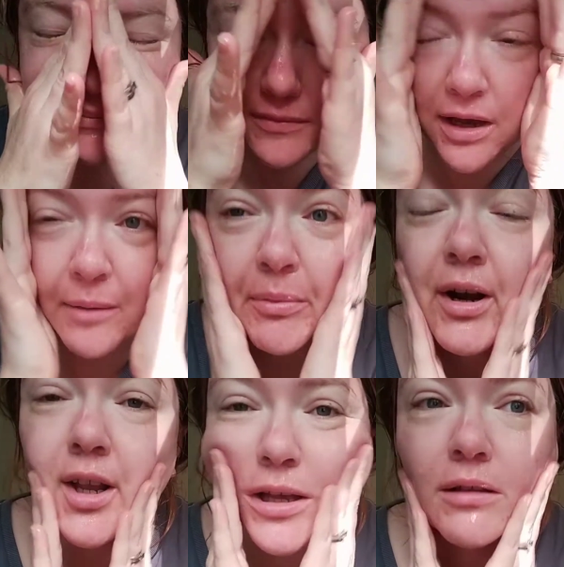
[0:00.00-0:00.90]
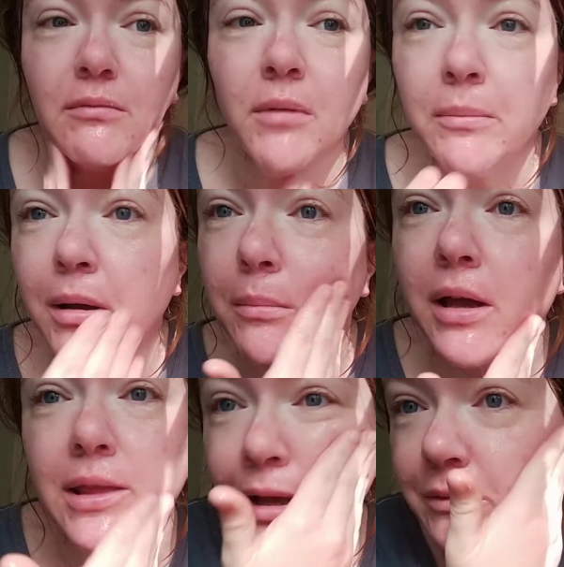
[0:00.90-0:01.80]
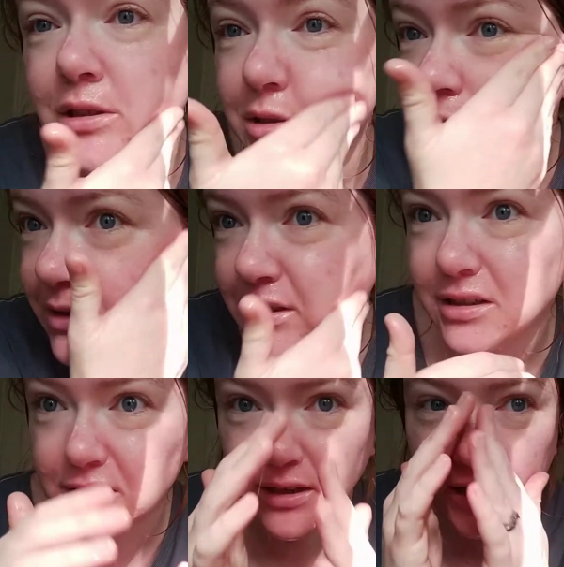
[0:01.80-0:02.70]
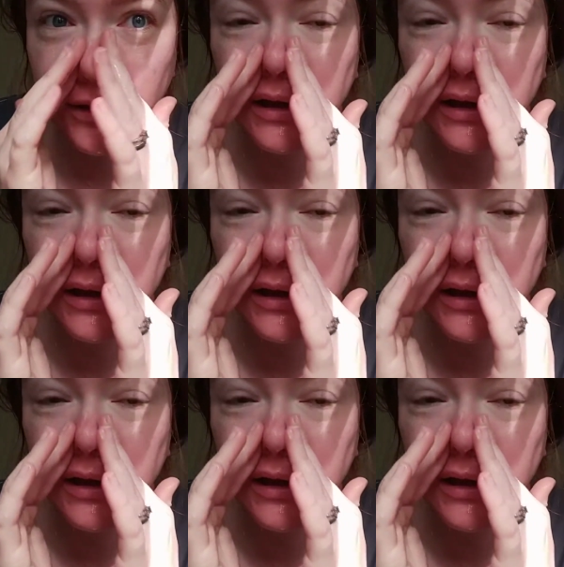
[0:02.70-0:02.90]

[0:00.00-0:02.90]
I break it. My mum made that when she was 16.